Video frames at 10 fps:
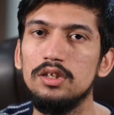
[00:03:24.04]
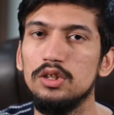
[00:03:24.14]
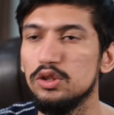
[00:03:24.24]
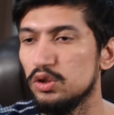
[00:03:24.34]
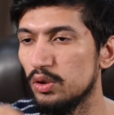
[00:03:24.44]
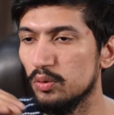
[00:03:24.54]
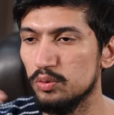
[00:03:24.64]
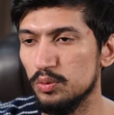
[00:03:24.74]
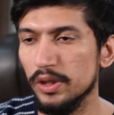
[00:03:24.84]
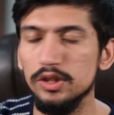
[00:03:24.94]
So the
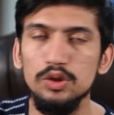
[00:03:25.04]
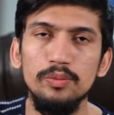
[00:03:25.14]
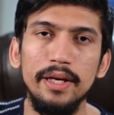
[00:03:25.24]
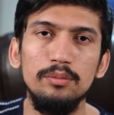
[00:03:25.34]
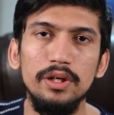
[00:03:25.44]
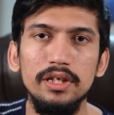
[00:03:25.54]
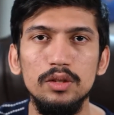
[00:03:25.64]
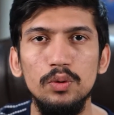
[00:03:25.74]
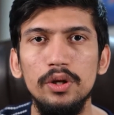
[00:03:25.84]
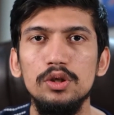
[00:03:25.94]
quicker you make money and
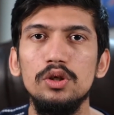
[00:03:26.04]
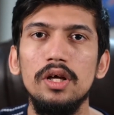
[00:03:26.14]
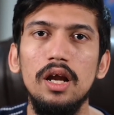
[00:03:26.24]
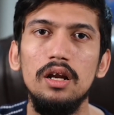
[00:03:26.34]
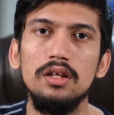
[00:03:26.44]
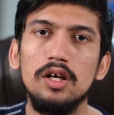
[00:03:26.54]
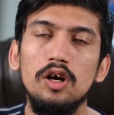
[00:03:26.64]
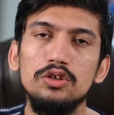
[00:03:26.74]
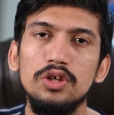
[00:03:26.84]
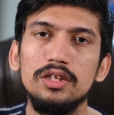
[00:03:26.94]
quicker you get out of the
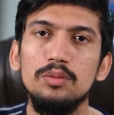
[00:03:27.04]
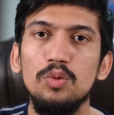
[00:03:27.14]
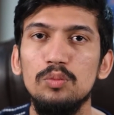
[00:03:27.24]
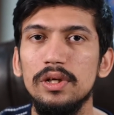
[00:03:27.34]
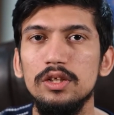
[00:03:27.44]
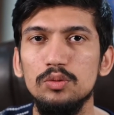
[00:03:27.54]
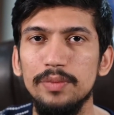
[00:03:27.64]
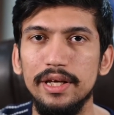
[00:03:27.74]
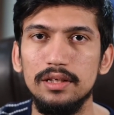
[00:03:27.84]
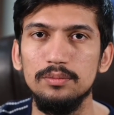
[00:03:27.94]
contract, the more money you
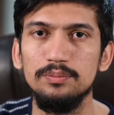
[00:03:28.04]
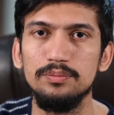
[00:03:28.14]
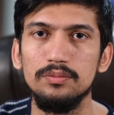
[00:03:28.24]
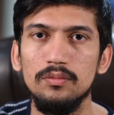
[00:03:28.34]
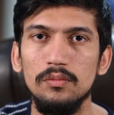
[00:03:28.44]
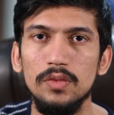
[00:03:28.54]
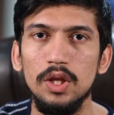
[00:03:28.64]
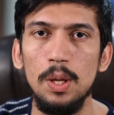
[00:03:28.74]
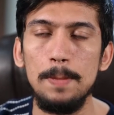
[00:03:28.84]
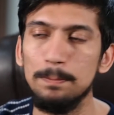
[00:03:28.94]
make.
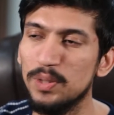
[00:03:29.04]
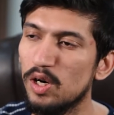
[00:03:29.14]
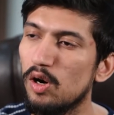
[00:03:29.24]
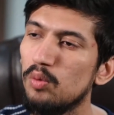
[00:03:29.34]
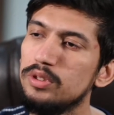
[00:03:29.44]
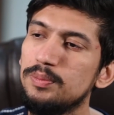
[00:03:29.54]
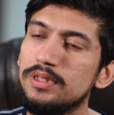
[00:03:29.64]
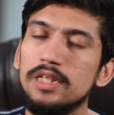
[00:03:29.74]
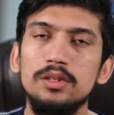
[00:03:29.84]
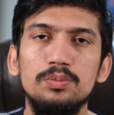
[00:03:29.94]
There are always
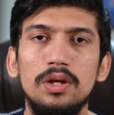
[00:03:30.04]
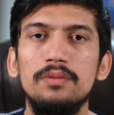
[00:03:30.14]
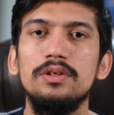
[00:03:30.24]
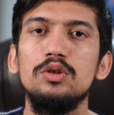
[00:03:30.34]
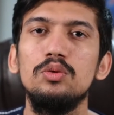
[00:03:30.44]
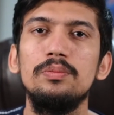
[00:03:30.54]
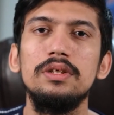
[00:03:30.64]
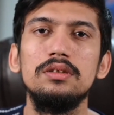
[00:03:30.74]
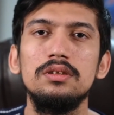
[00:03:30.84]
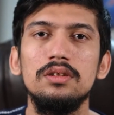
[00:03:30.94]
potential profit you'd
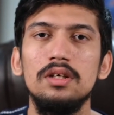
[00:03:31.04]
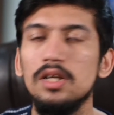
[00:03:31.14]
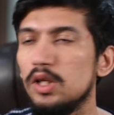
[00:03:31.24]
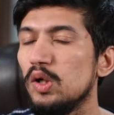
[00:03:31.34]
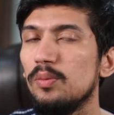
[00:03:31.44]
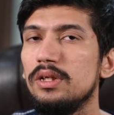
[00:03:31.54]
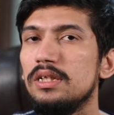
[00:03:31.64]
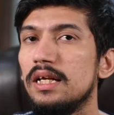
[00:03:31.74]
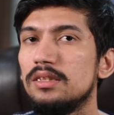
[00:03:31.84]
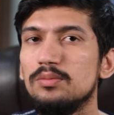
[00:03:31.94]
miss. Nobody
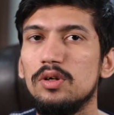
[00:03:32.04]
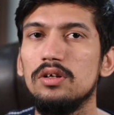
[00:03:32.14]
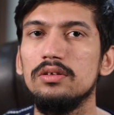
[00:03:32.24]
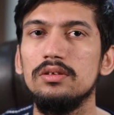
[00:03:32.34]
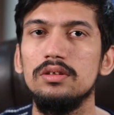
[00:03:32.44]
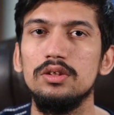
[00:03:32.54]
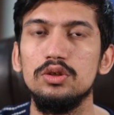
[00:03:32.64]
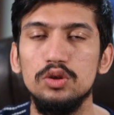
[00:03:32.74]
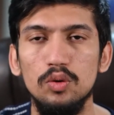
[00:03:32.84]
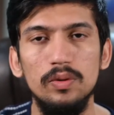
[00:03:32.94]
gets them all. So
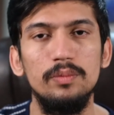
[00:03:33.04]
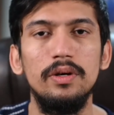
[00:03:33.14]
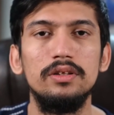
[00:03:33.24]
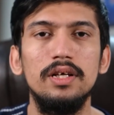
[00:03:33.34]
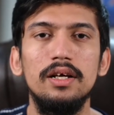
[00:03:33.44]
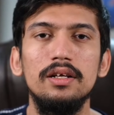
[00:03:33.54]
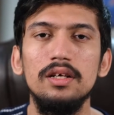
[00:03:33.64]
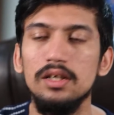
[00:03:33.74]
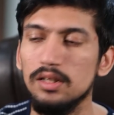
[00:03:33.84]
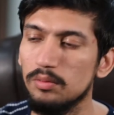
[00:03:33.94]
don't worry about that.
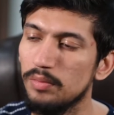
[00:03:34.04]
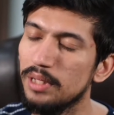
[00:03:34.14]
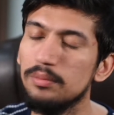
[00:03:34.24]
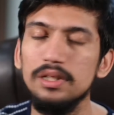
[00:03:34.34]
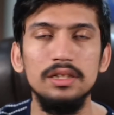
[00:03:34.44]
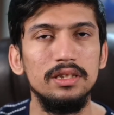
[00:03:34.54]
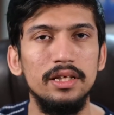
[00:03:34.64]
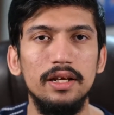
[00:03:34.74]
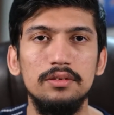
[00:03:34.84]
Make money, get out.